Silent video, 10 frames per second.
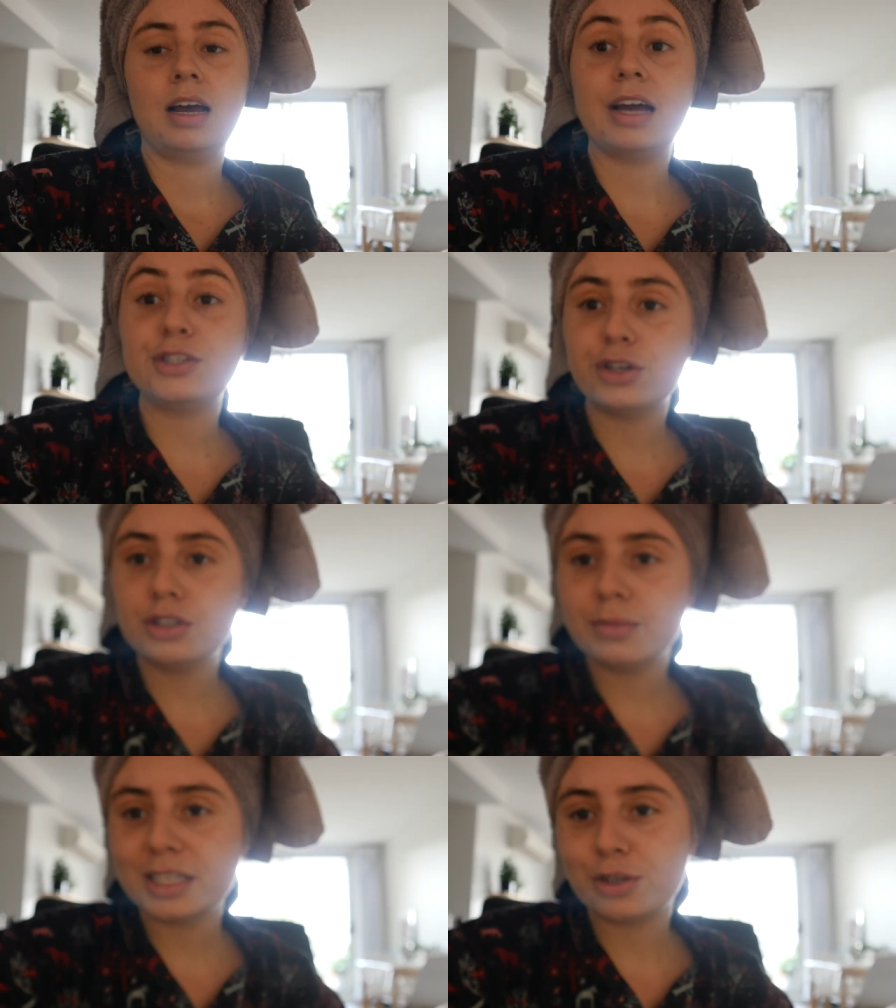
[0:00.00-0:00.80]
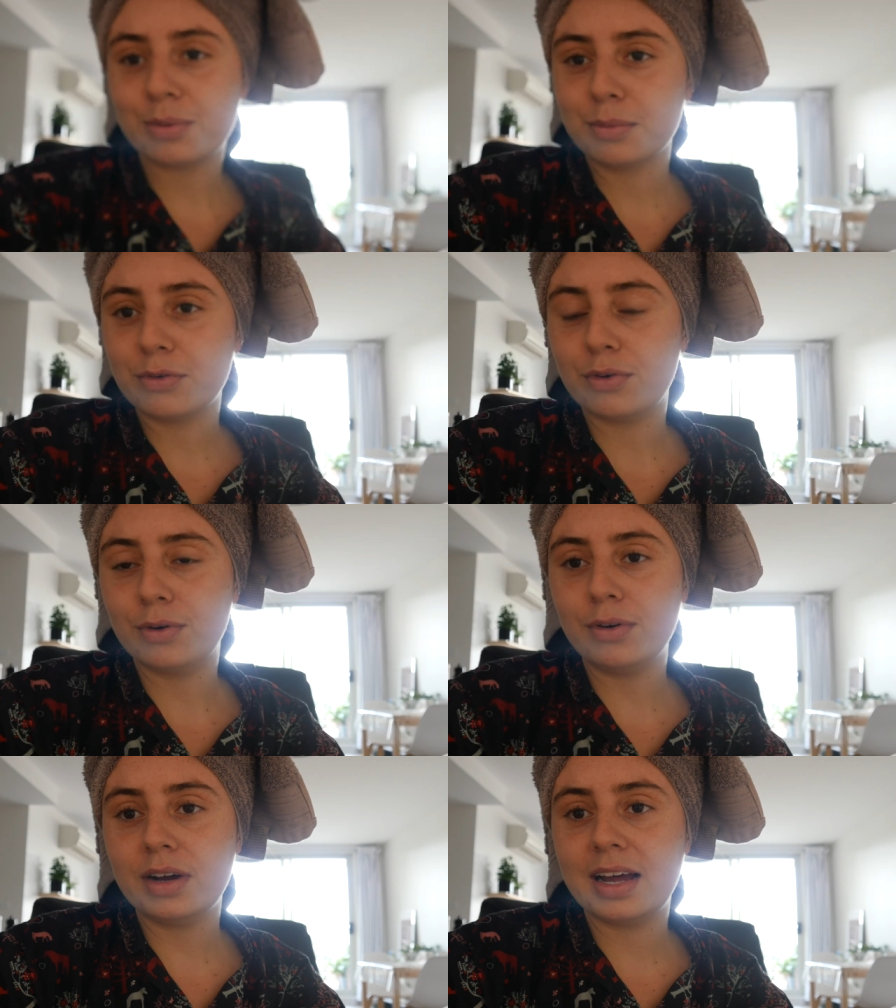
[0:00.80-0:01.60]
I showed you my shopping
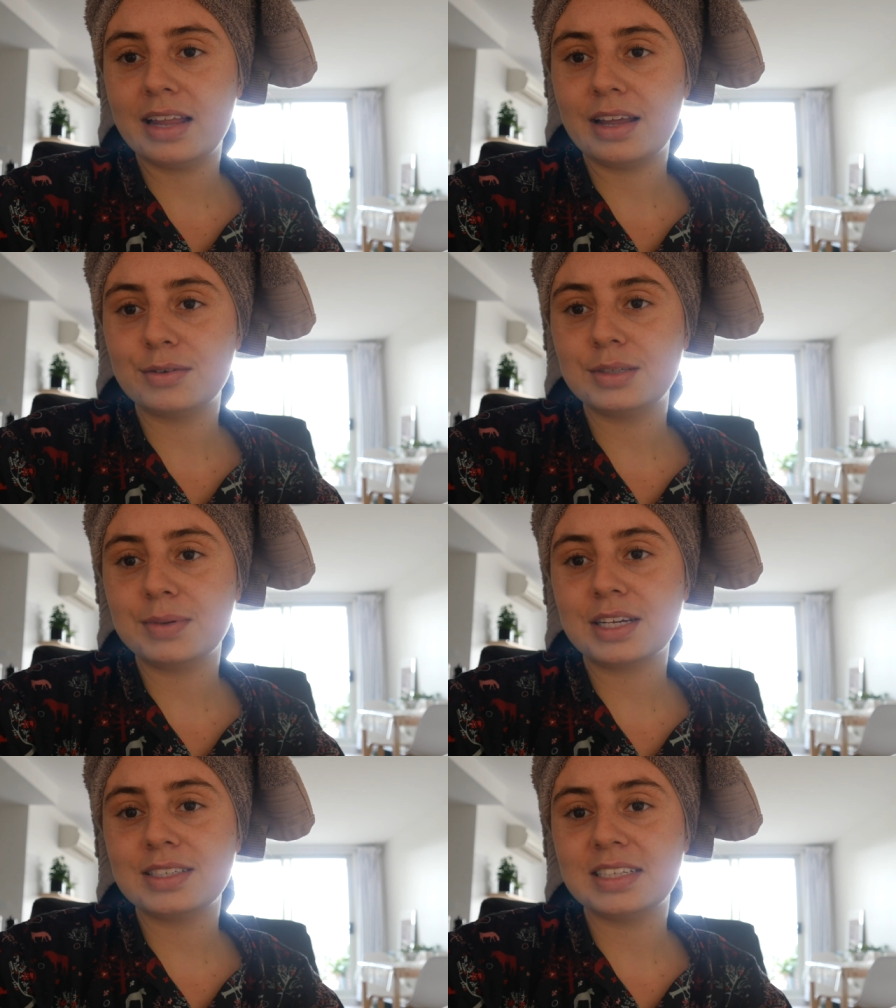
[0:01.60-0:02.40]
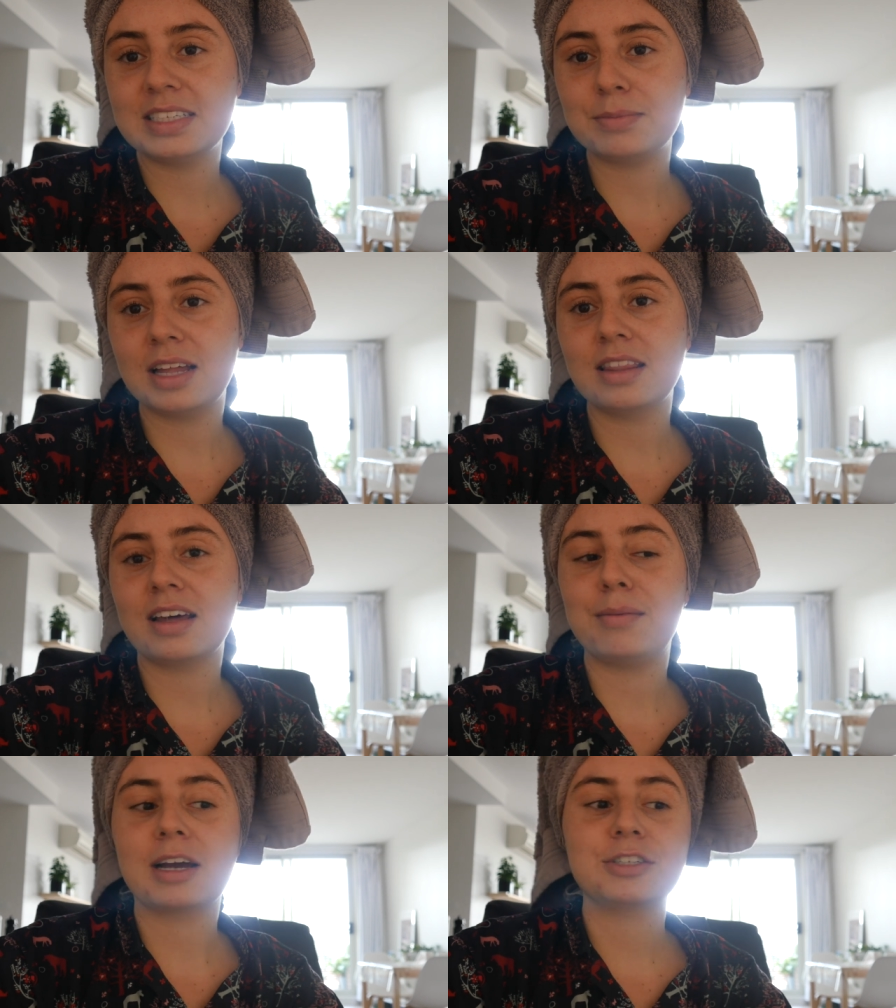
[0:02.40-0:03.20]
before and that was because this month
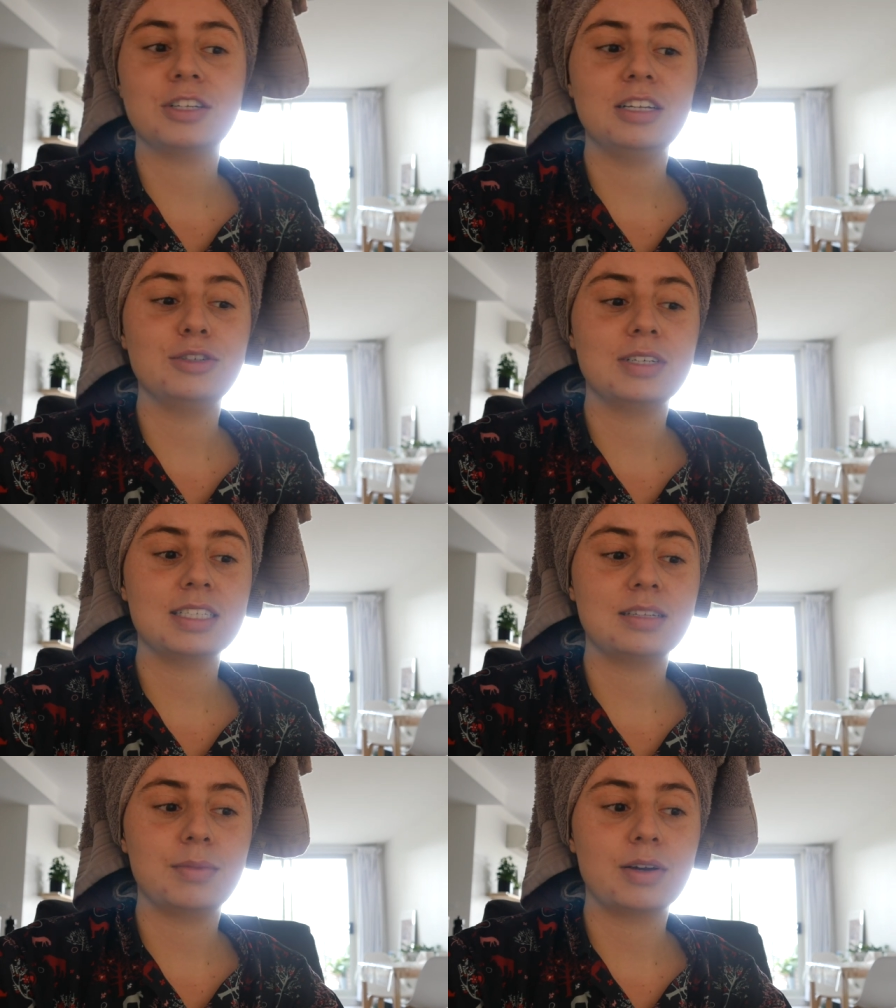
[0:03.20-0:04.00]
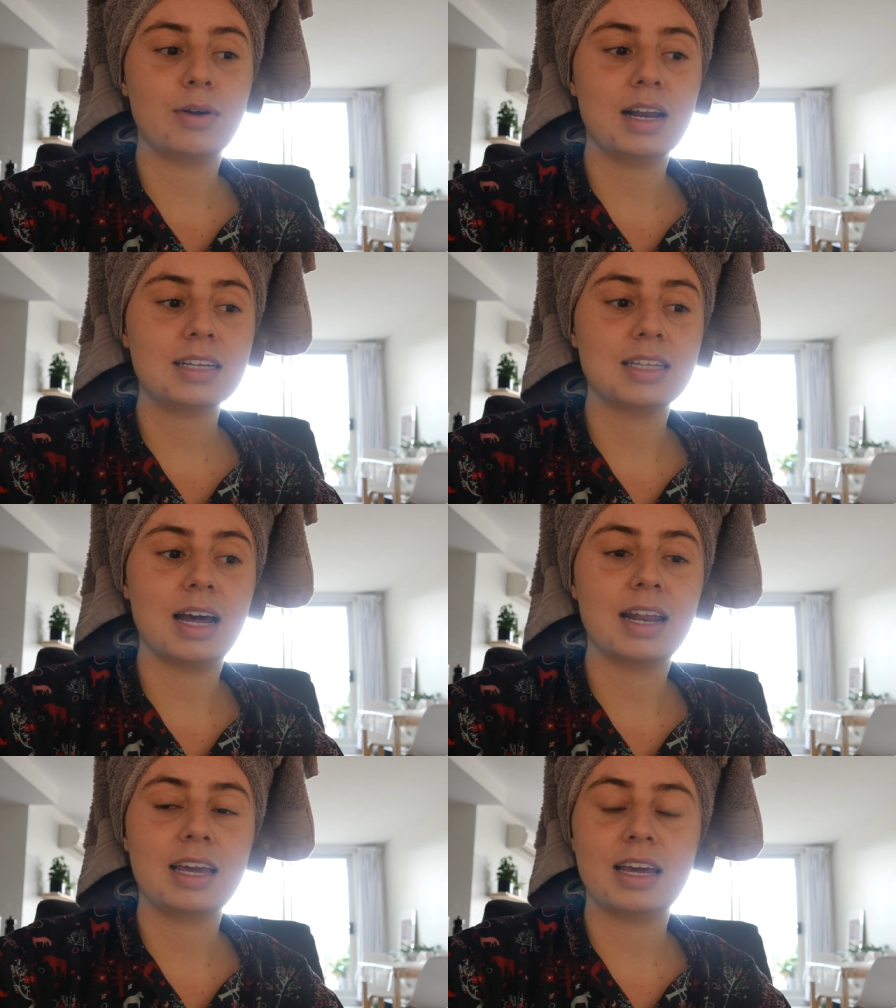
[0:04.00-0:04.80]
I'm actually doing something quite
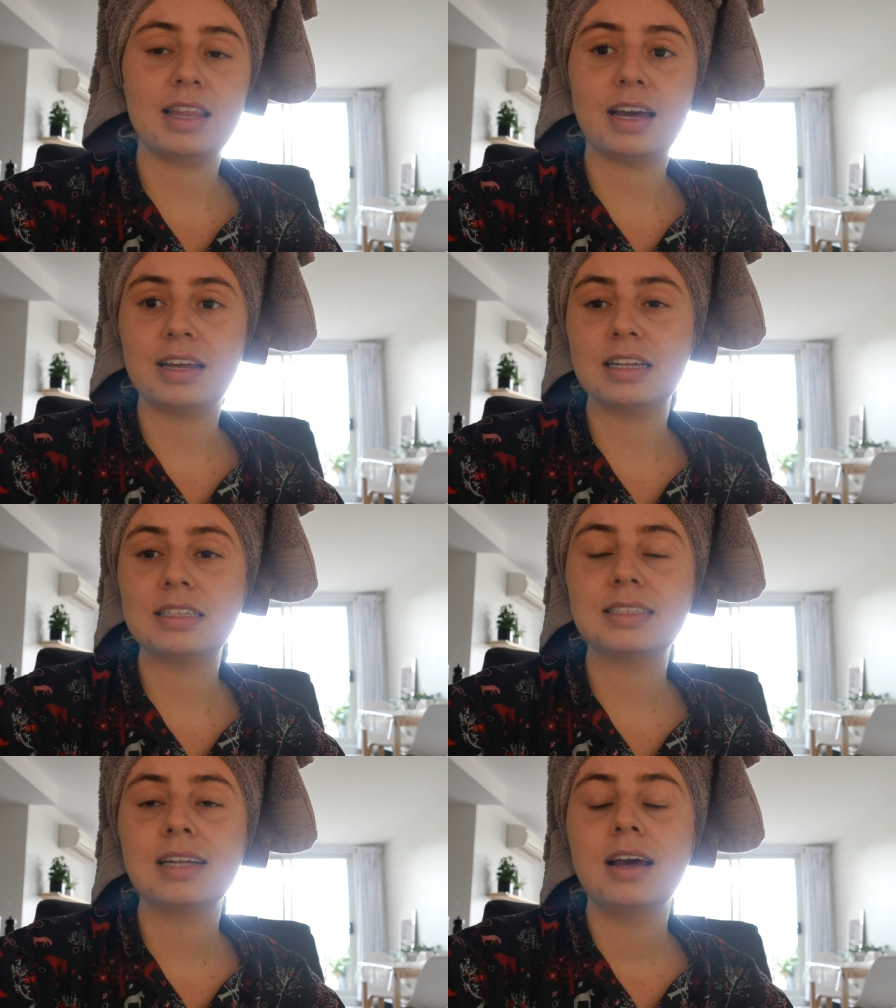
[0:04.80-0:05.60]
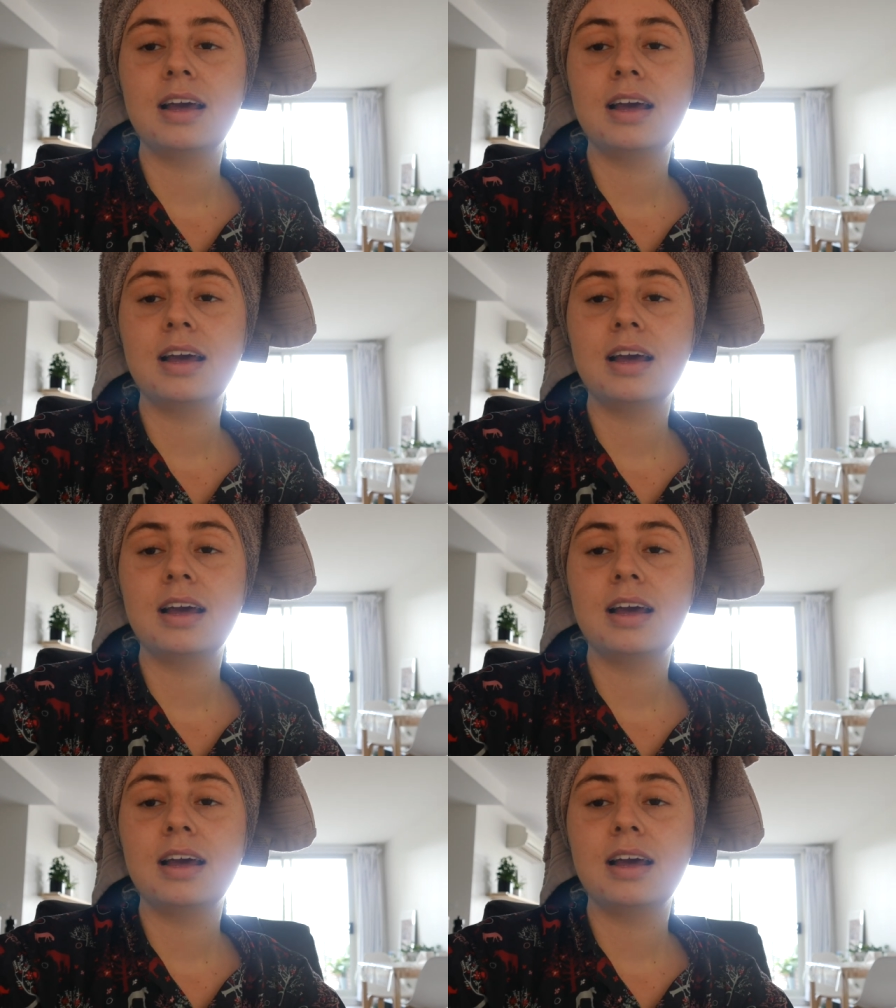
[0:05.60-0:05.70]
exciting and that is